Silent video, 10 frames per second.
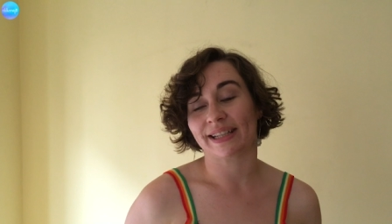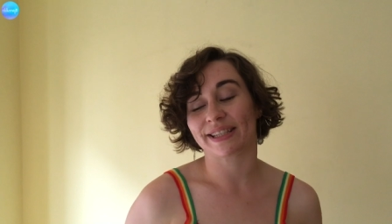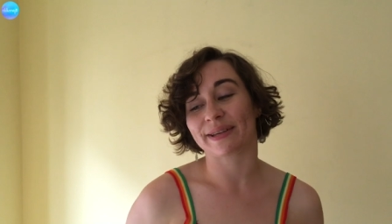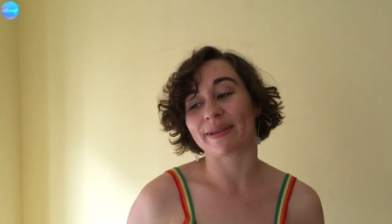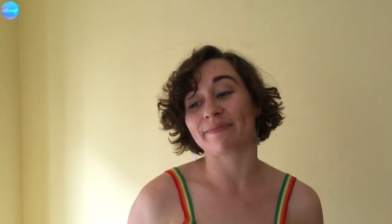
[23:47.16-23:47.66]

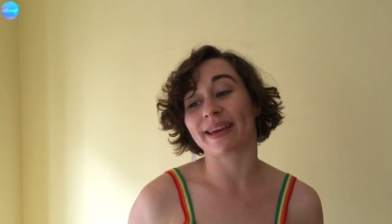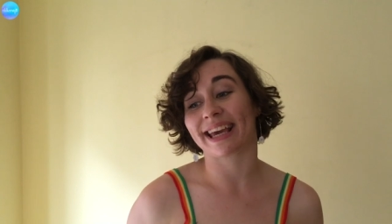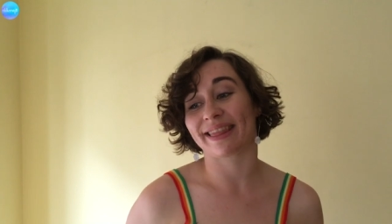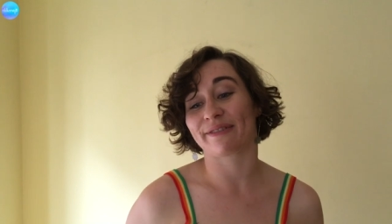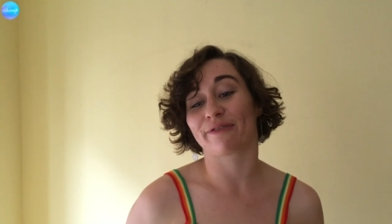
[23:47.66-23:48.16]
Jimin
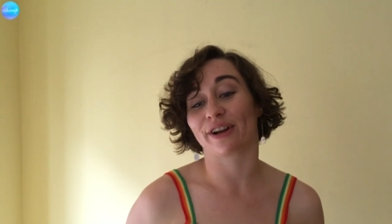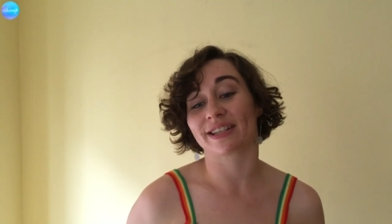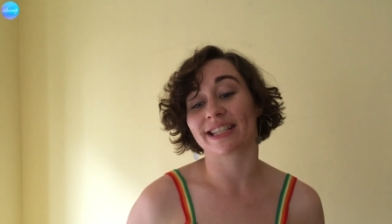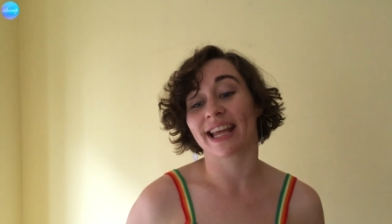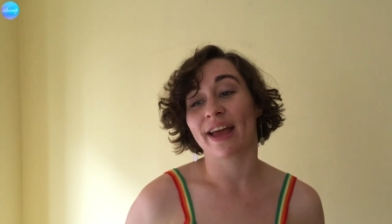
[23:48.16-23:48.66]
being in the
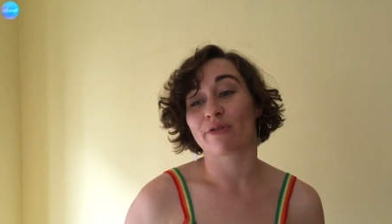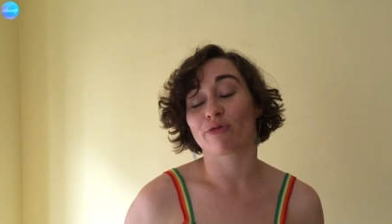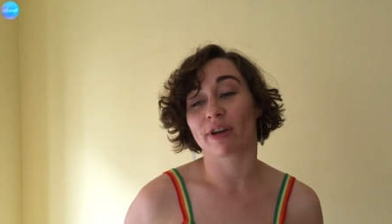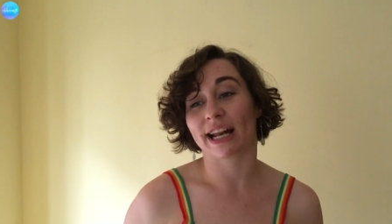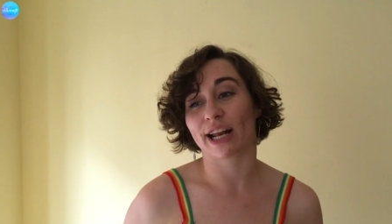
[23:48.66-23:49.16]
front,
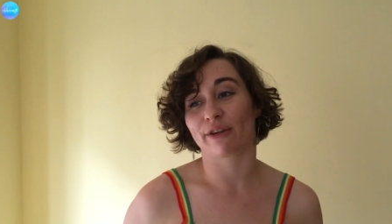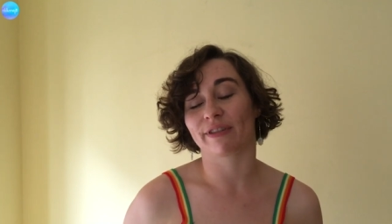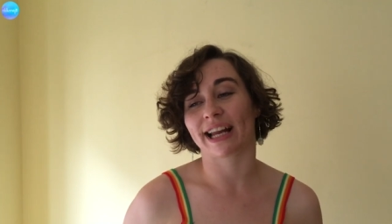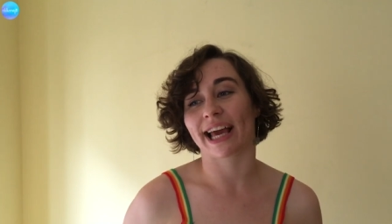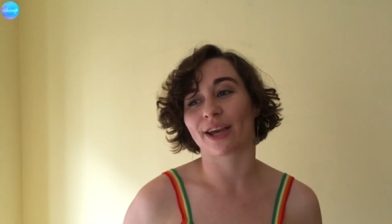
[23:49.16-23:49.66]
really
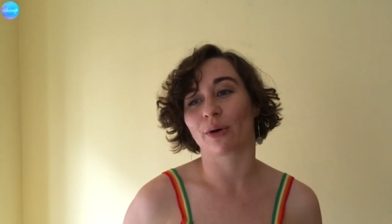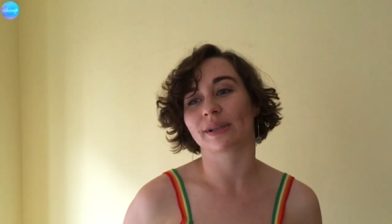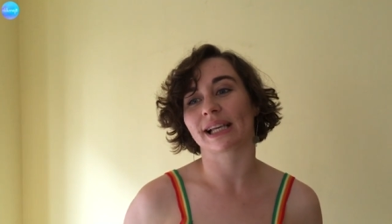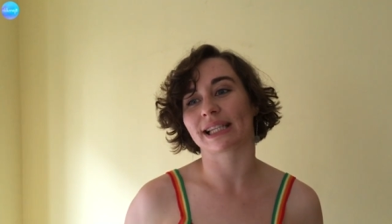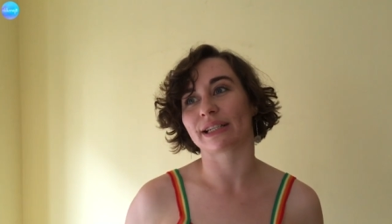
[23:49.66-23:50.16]
lovely. Like, he
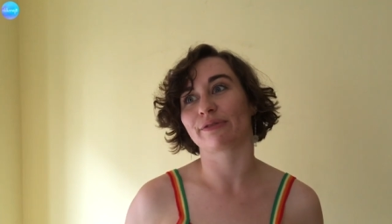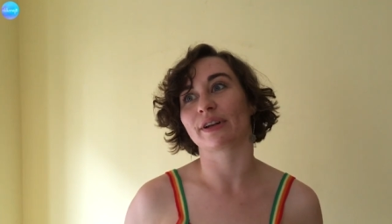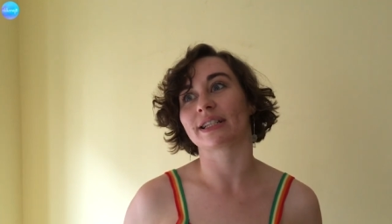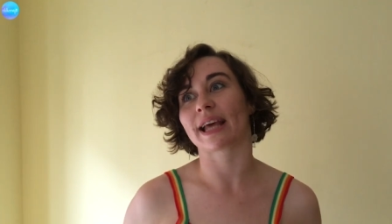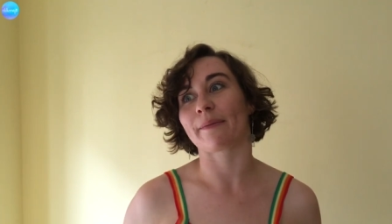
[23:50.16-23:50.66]
always has a
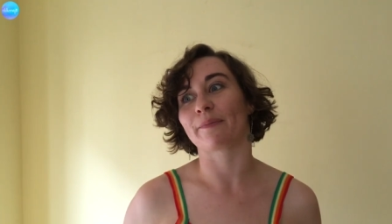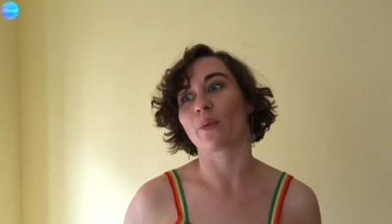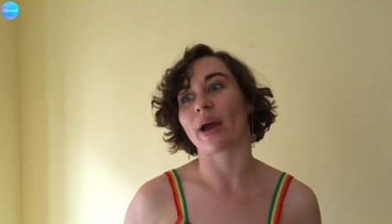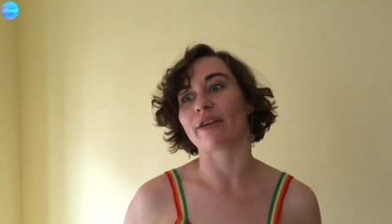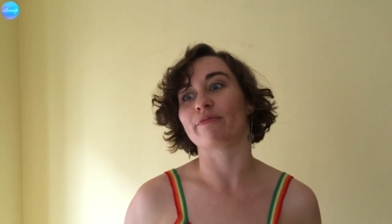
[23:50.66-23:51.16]
different
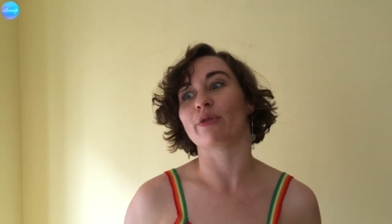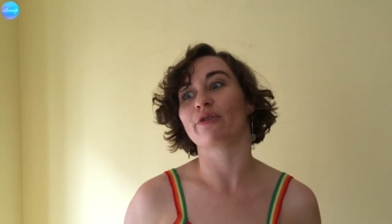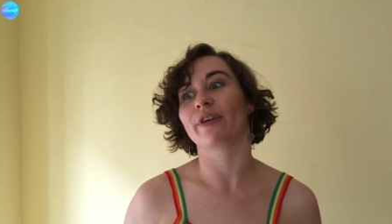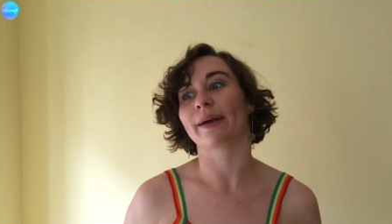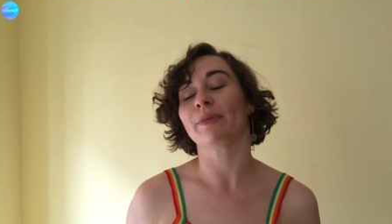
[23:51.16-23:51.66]
way of
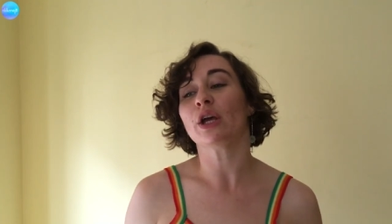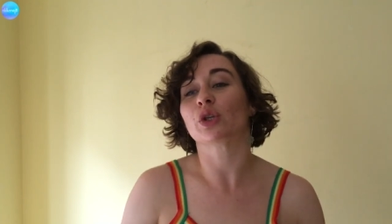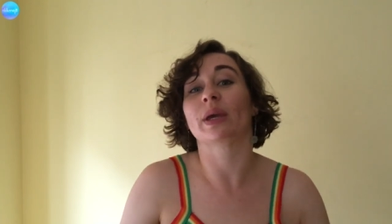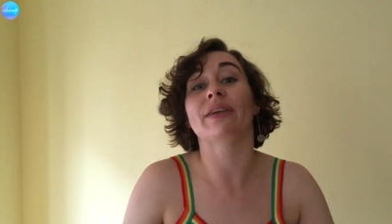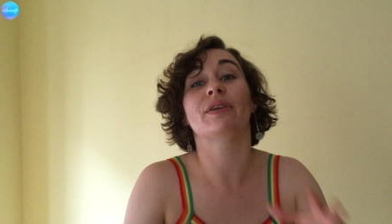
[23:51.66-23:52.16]
moving,
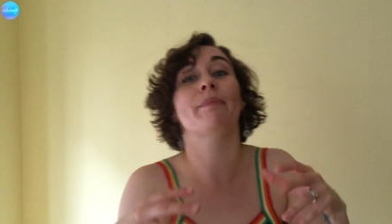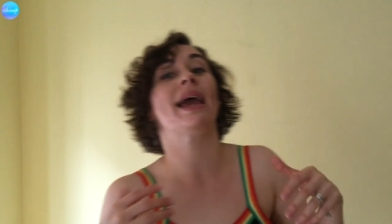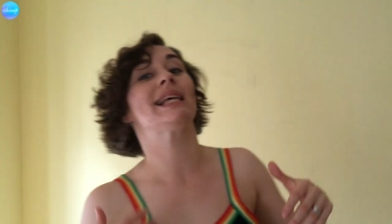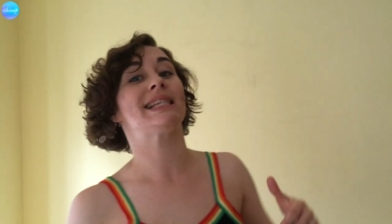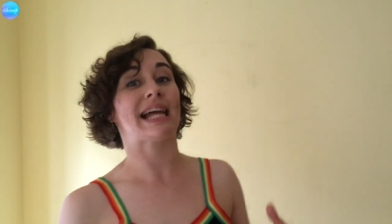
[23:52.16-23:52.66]
so he even
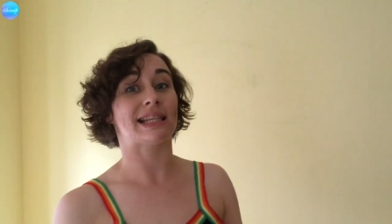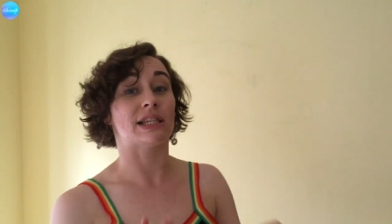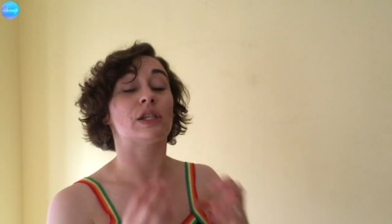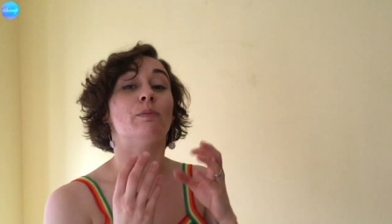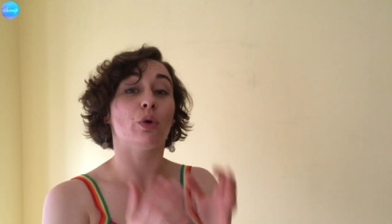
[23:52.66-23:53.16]
makes
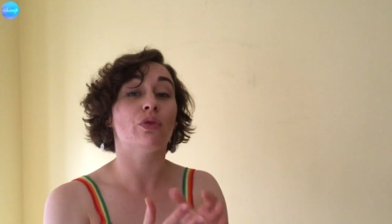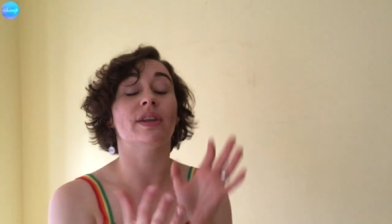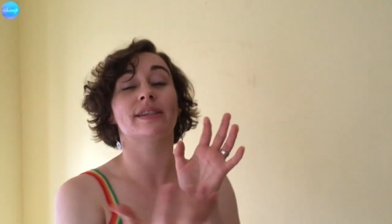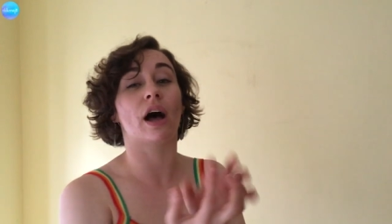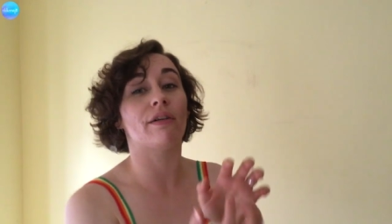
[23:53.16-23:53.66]
that
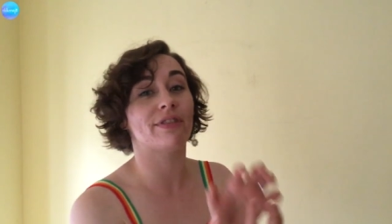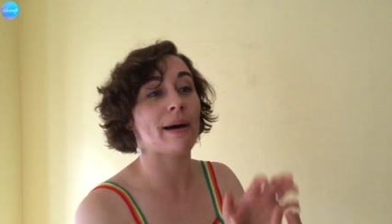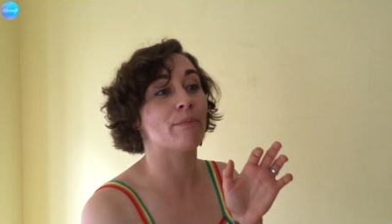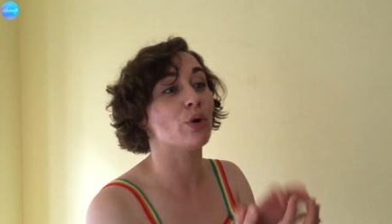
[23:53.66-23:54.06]
smoothness of that